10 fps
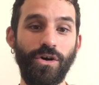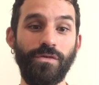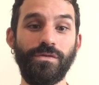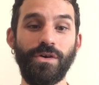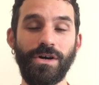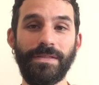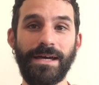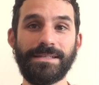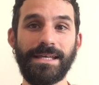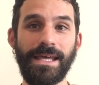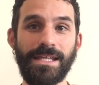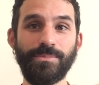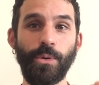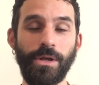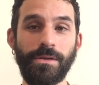Of that
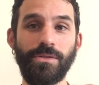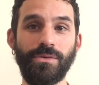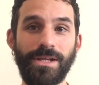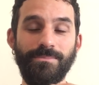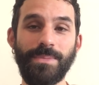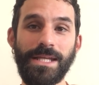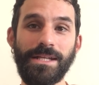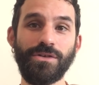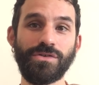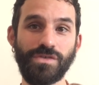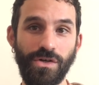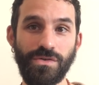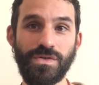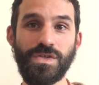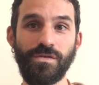8.3 billion
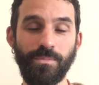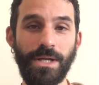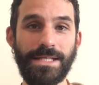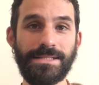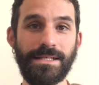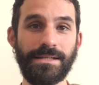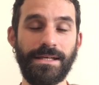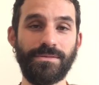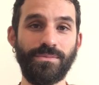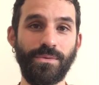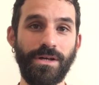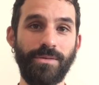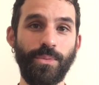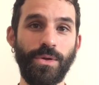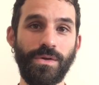tons of plastic that were
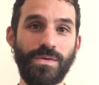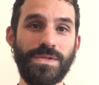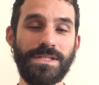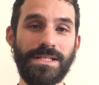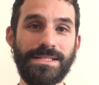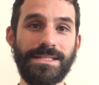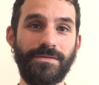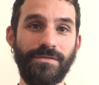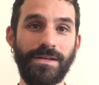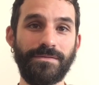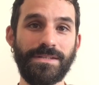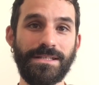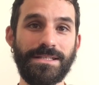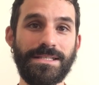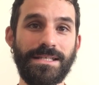produced since the
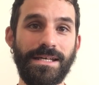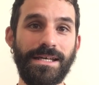50s,